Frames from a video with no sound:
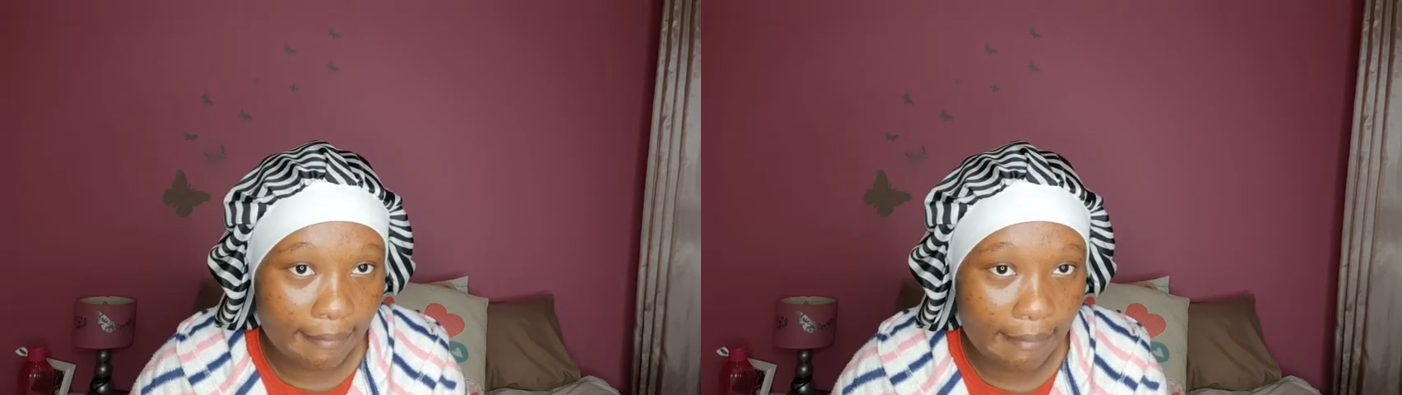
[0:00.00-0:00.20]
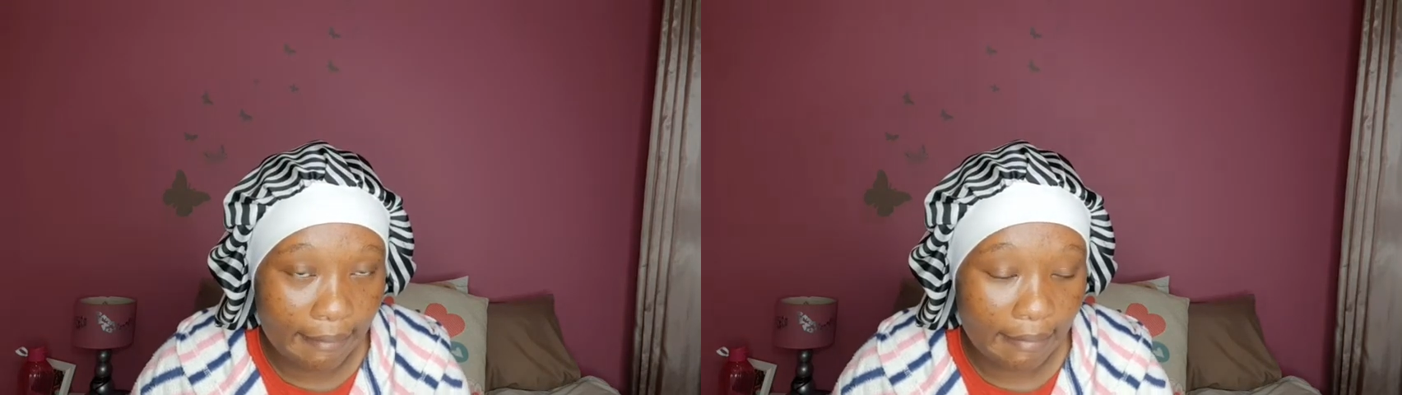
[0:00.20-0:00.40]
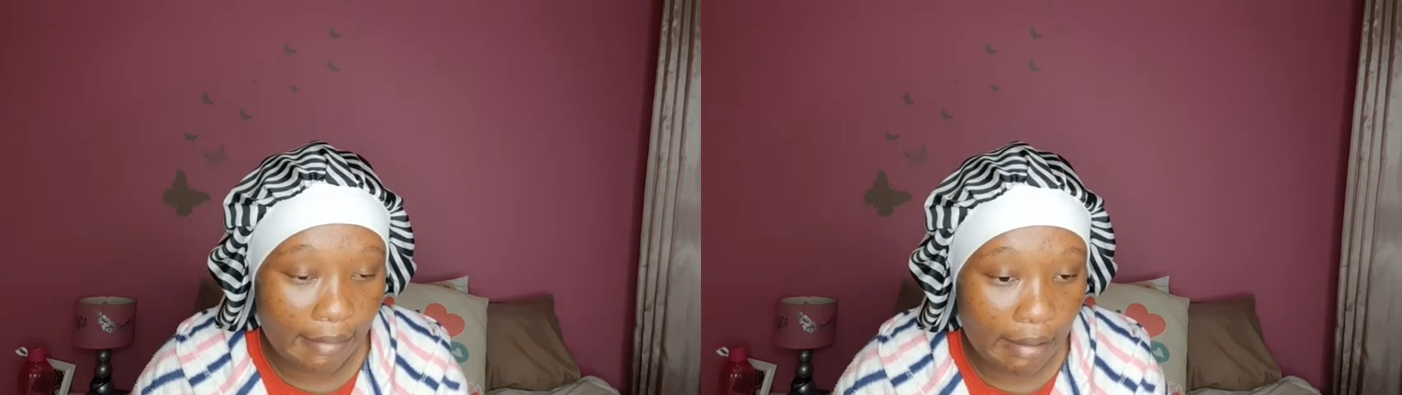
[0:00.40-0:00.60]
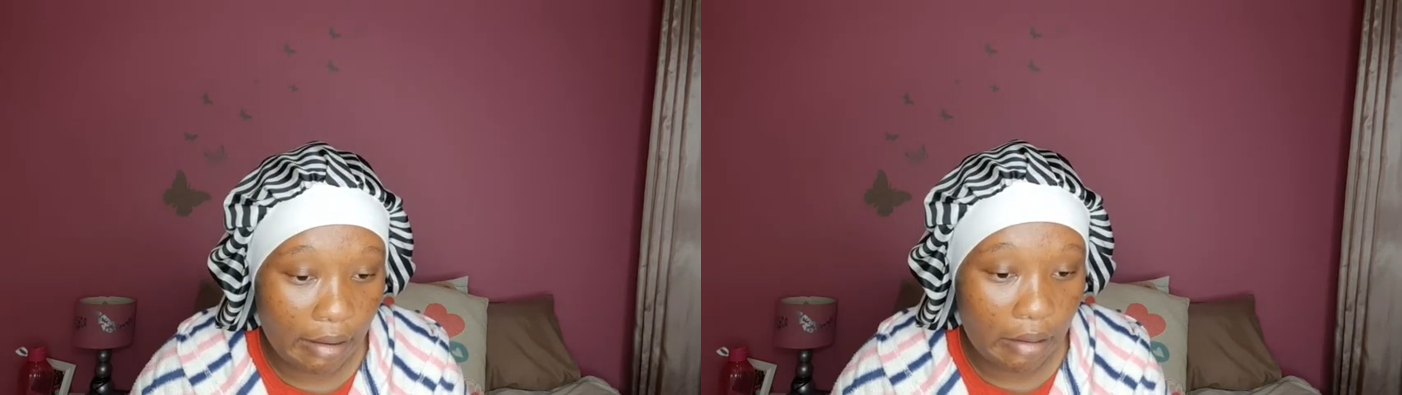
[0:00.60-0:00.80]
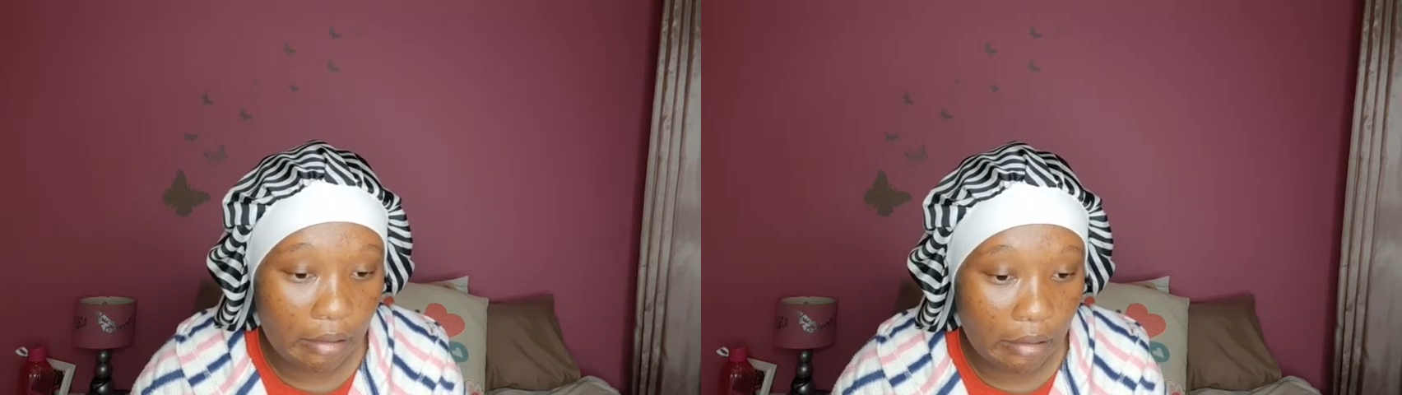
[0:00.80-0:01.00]
in
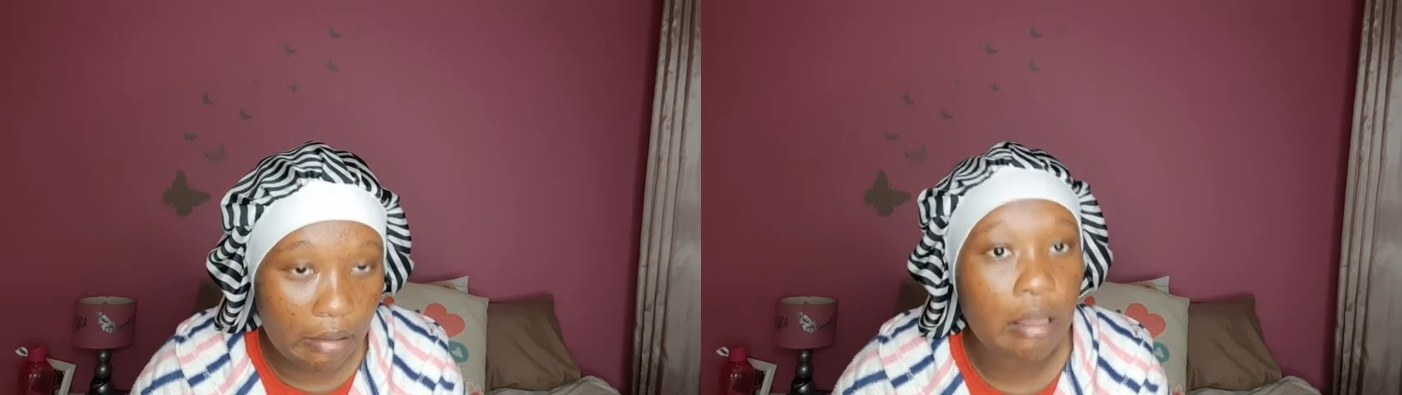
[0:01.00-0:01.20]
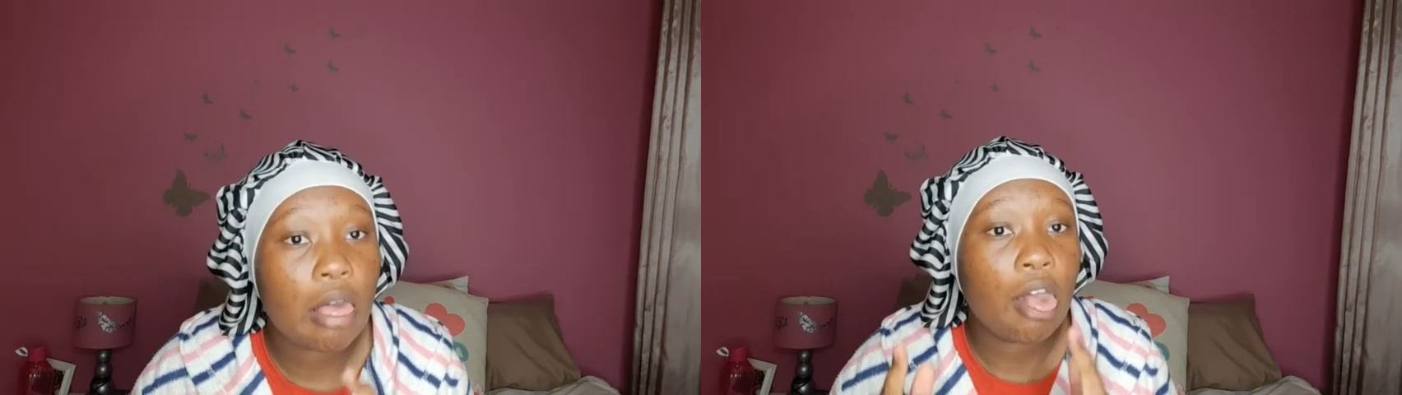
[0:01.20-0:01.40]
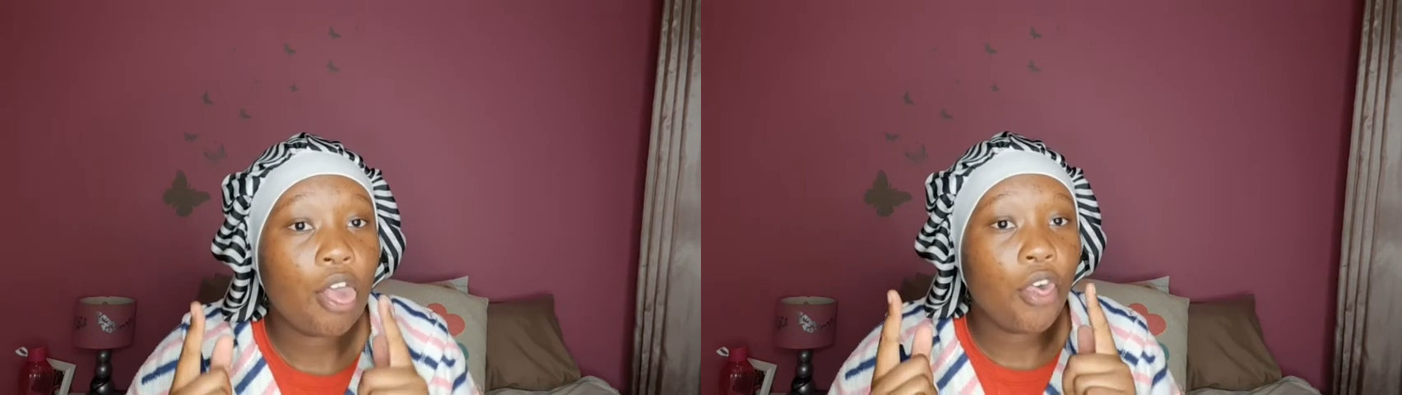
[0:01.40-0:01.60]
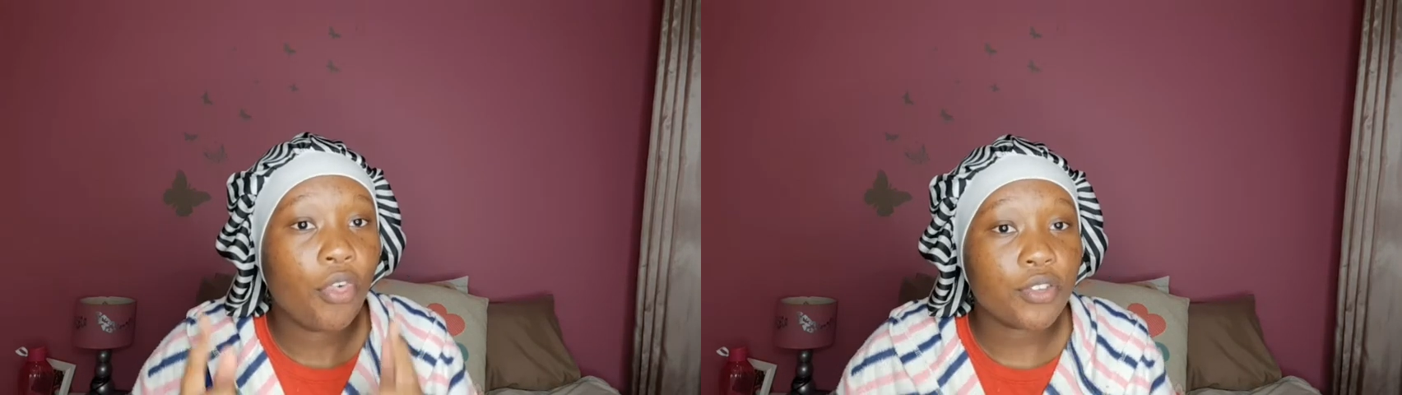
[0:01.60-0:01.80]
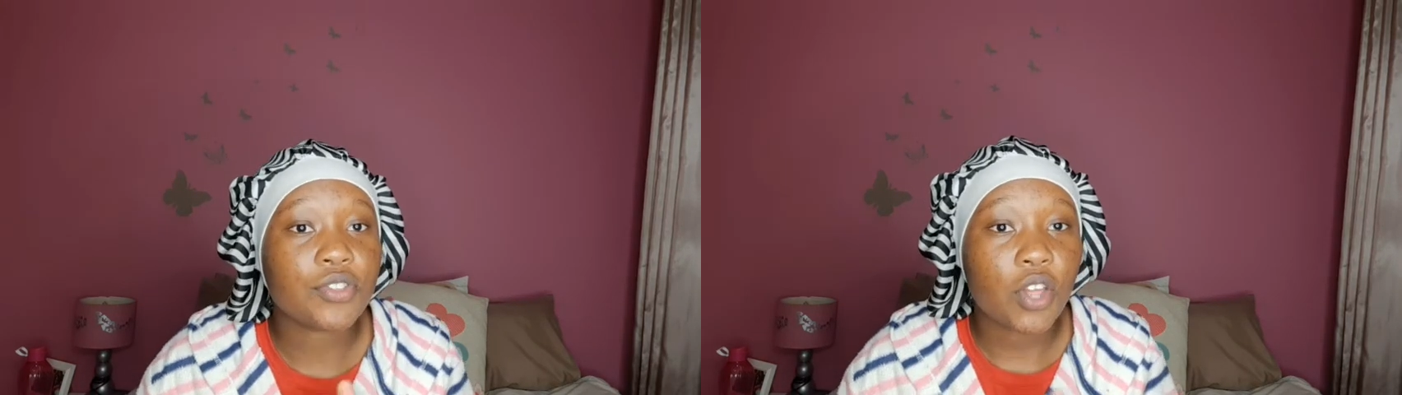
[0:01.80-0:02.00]

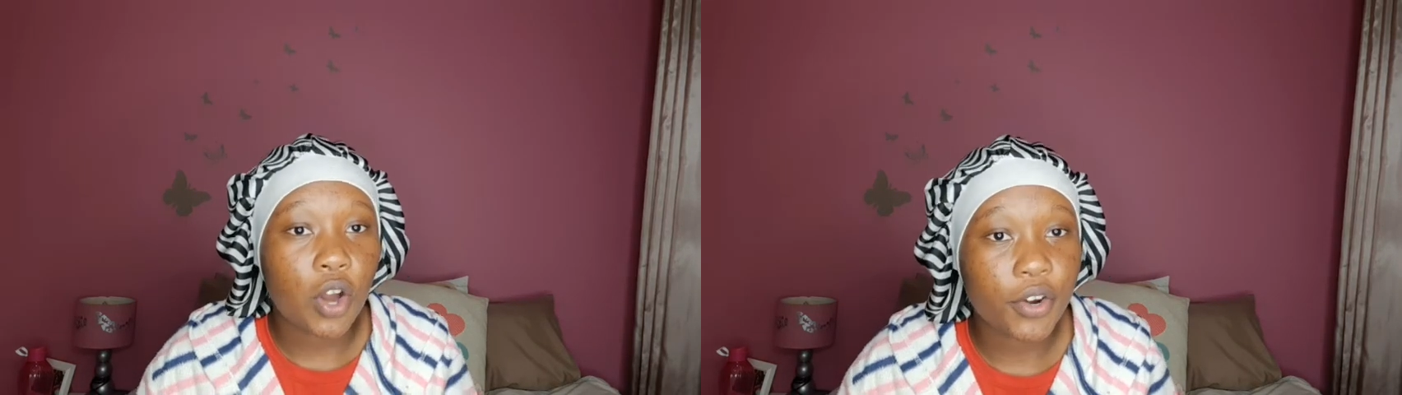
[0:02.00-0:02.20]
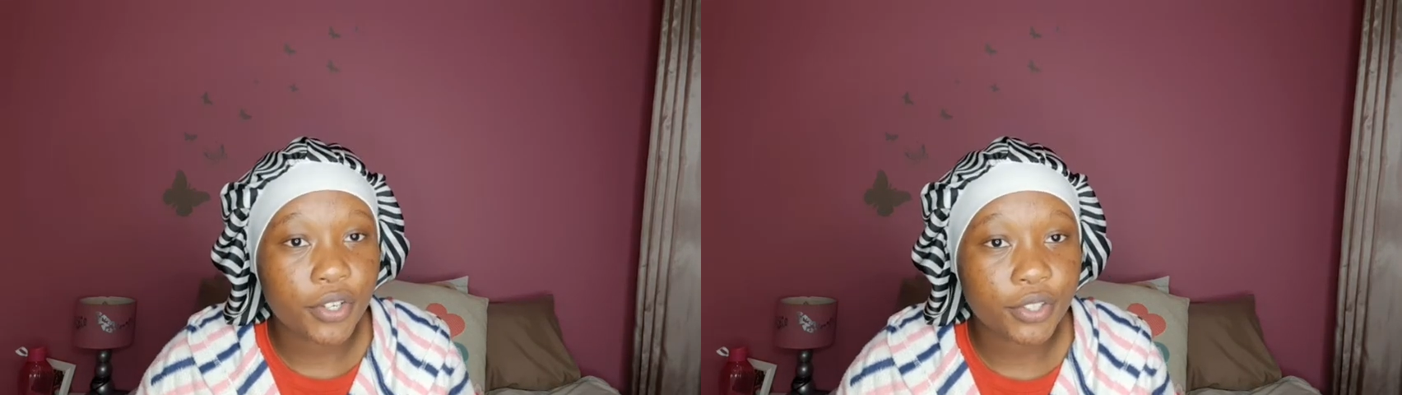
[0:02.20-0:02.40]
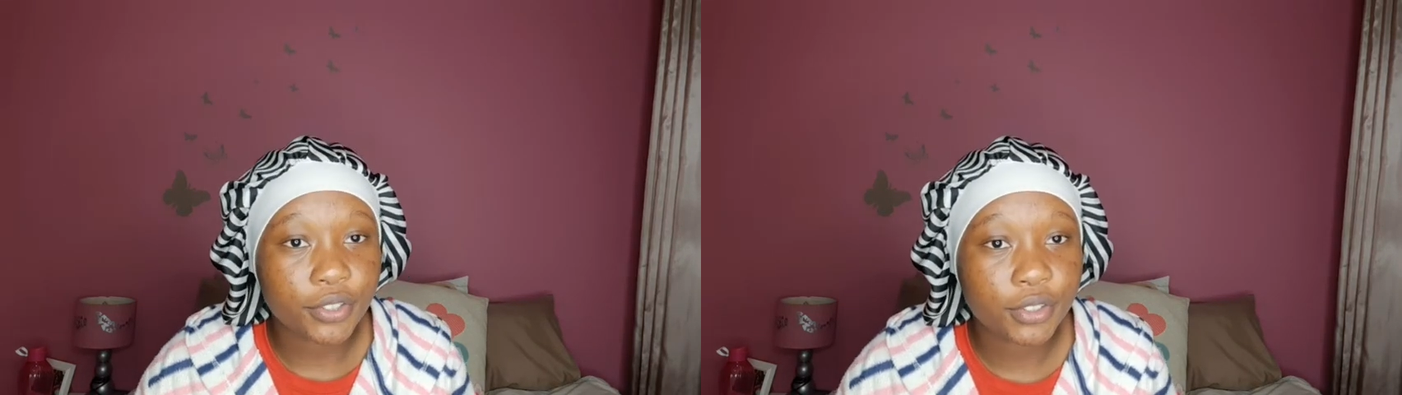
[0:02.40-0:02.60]
the studio